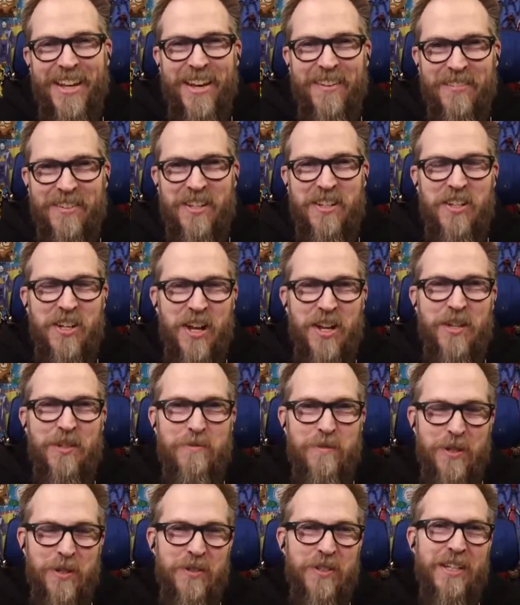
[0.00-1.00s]
have to change
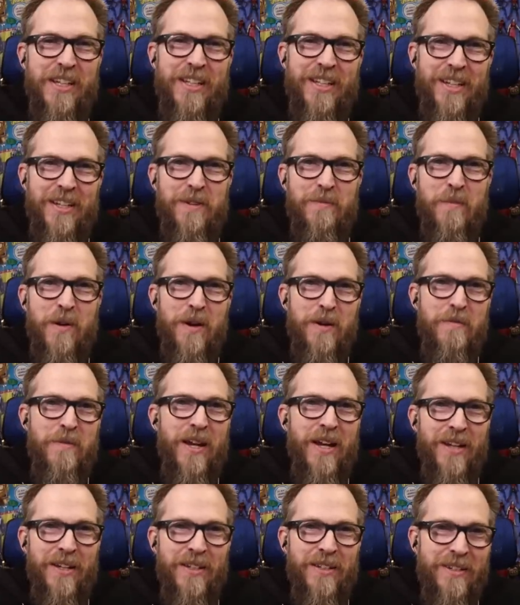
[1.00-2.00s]
music in Little
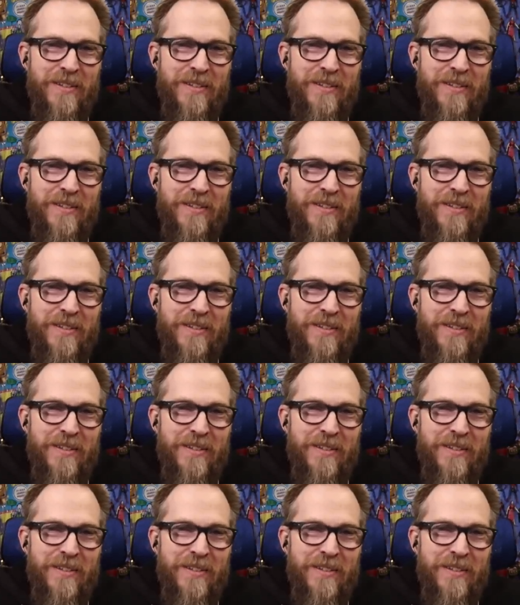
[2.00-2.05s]
Mermaid